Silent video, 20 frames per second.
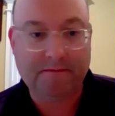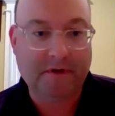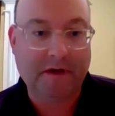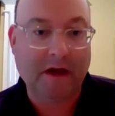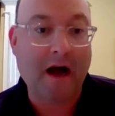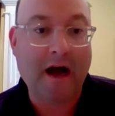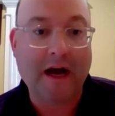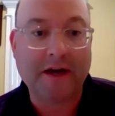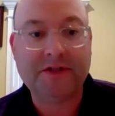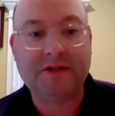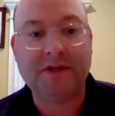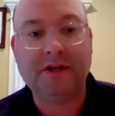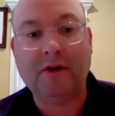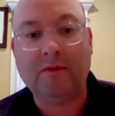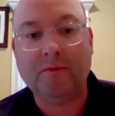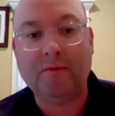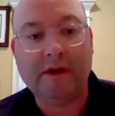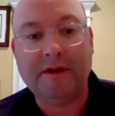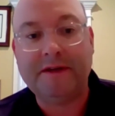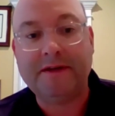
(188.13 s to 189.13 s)
gosh, you
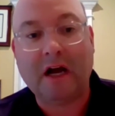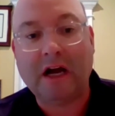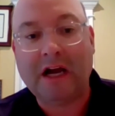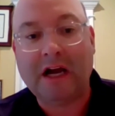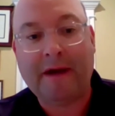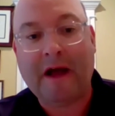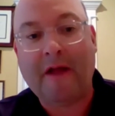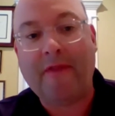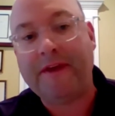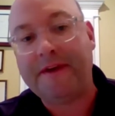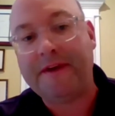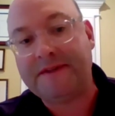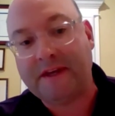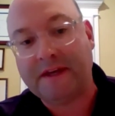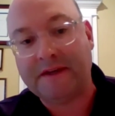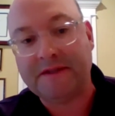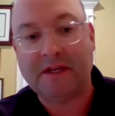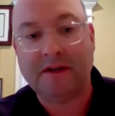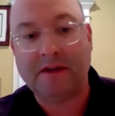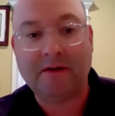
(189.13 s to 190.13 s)
don't really talk about these
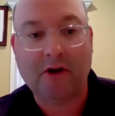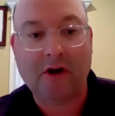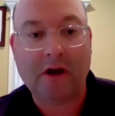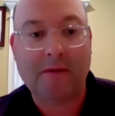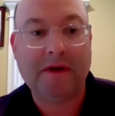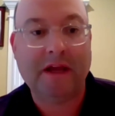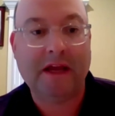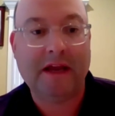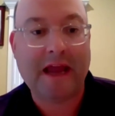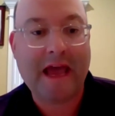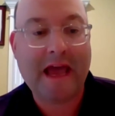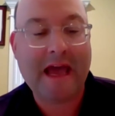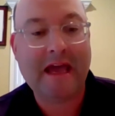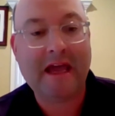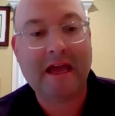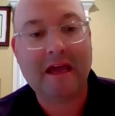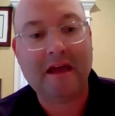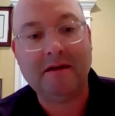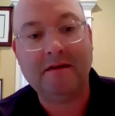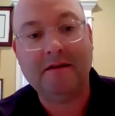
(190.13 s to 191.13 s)
things in your
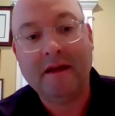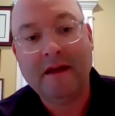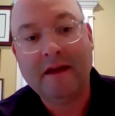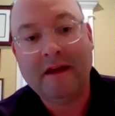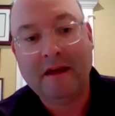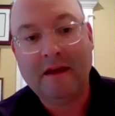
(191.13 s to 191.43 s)
MD&A, and